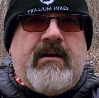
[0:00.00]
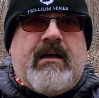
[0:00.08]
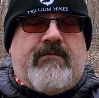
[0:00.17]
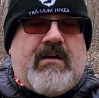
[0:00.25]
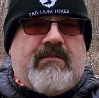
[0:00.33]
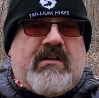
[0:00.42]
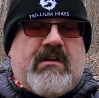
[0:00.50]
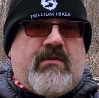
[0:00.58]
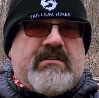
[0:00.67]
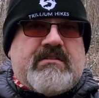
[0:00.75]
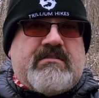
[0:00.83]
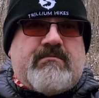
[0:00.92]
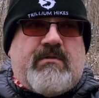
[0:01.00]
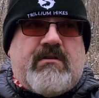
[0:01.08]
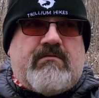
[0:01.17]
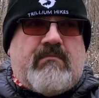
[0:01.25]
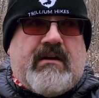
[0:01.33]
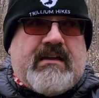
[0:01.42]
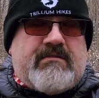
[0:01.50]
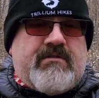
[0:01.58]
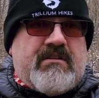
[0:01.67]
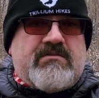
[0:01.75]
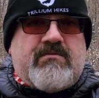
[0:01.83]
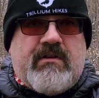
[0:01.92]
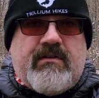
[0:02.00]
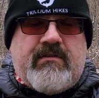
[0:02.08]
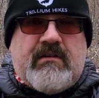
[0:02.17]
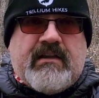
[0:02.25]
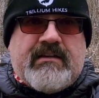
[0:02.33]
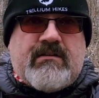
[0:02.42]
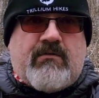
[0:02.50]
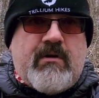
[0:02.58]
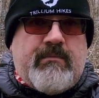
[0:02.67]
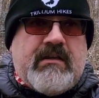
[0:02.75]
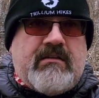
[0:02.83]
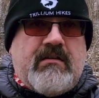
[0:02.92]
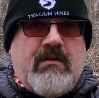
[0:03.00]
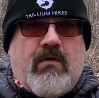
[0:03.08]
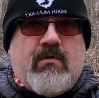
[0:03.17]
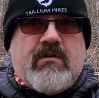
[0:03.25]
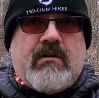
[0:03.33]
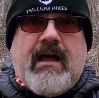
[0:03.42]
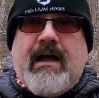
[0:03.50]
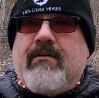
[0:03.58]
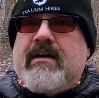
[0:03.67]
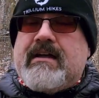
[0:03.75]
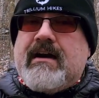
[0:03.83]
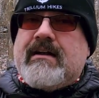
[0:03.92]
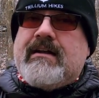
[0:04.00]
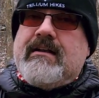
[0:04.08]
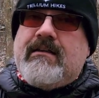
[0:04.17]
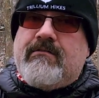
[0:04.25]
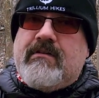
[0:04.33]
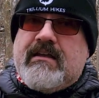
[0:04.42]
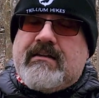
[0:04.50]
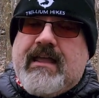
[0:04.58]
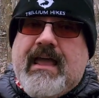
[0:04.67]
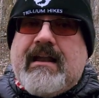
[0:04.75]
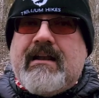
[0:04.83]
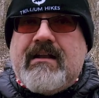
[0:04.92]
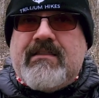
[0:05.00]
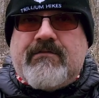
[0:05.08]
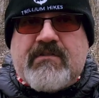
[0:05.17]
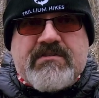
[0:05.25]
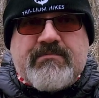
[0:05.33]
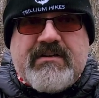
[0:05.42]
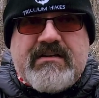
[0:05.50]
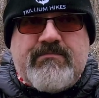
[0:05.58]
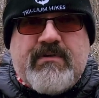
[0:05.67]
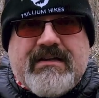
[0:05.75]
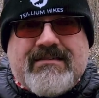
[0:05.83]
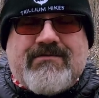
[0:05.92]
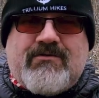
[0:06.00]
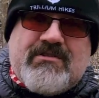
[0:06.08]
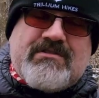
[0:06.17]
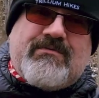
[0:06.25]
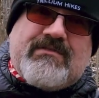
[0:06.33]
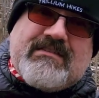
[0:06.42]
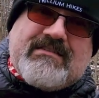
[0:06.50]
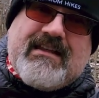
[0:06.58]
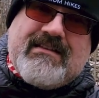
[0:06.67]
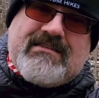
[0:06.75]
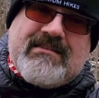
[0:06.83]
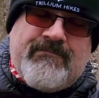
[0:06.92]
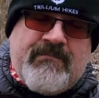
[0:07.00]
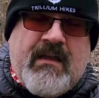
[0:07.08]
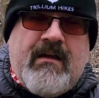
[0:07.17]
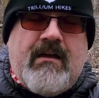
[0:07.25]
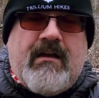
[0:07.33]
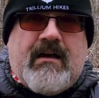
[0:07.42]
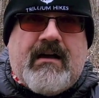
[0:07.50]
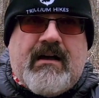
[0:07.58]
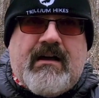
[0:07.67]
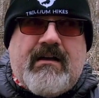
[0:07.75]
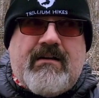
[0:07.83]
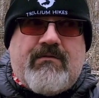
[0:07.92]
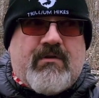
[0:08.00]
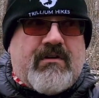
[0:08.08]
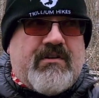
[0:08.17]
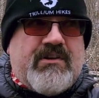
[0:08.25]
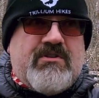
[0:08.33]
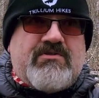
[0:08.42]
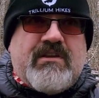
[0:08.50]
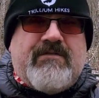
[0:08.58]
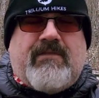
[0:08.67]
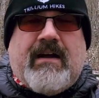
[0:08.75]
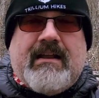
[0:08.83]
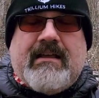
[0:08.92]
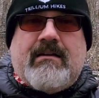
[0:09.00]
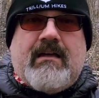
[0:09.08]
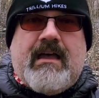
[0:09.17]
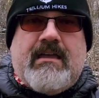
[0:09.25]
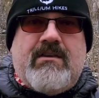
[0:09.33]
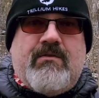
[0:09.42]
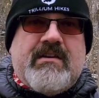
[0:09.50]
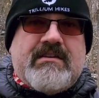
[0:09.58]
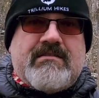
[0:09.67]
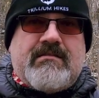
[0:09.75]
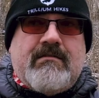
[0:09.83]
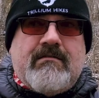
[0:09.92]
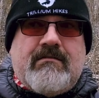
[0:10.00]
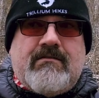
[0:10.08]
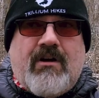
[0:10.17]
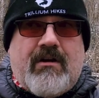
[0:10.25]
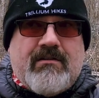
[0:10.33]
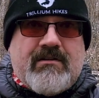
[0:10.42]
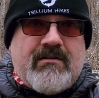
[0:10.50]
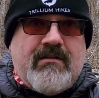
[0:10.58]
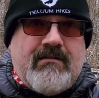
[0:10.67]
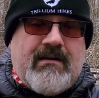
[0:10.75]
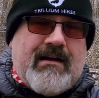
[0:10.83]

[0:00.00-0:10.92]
If you have any questions about my experience with Enlightened Equipment or how I got it in Canada in the first place, because of course with the States, we're usually fighting a US dollar